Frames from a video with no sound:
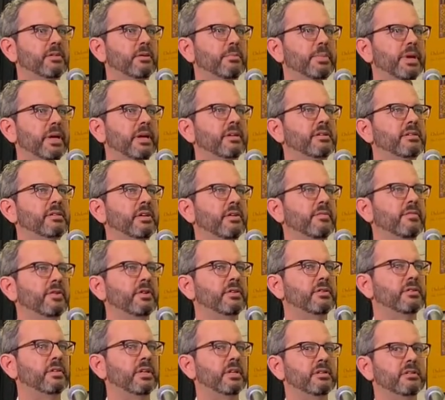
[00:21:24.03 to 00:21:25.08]
the biggest
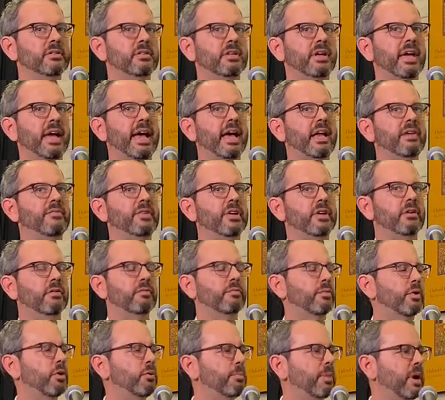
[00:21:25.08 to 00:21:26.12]
difference is the advent
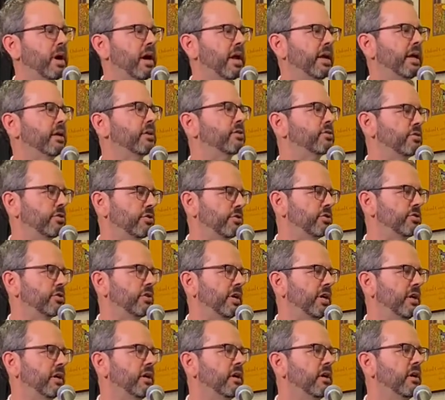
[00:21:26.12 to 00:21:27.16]
of robotic
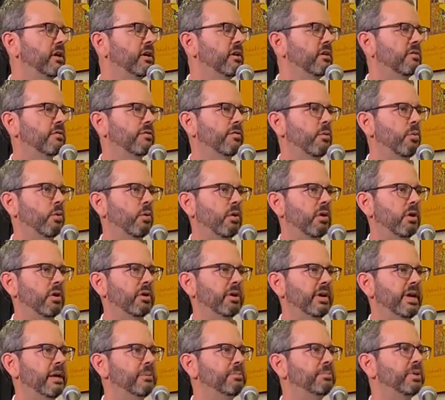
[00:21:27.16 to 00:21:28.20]
surgery
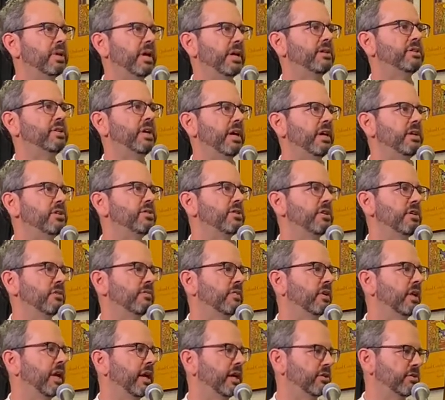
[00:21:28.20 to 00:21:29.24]
for implantation
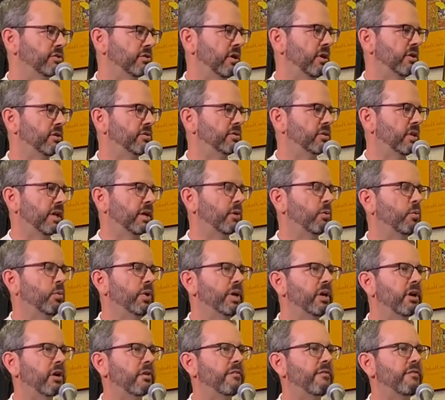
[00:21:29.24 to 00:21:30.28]
of electrodes. Like
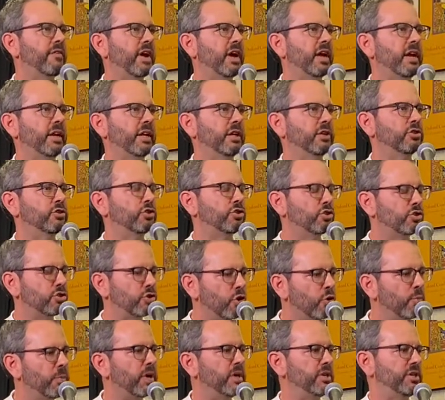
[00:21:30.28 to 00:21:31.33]
we are finding
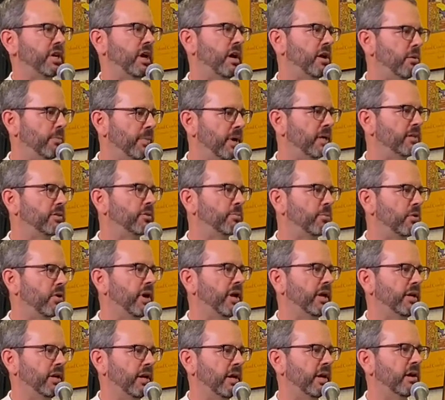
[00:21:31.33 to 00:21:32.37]
so much out about the
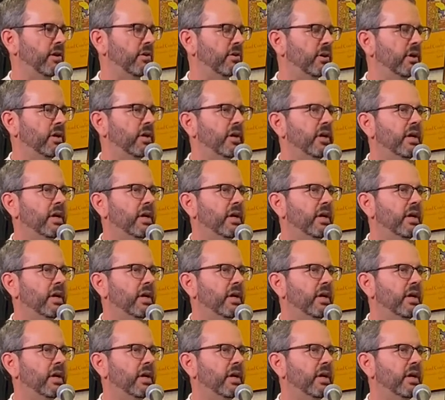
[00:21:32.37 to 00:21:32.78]
brain now,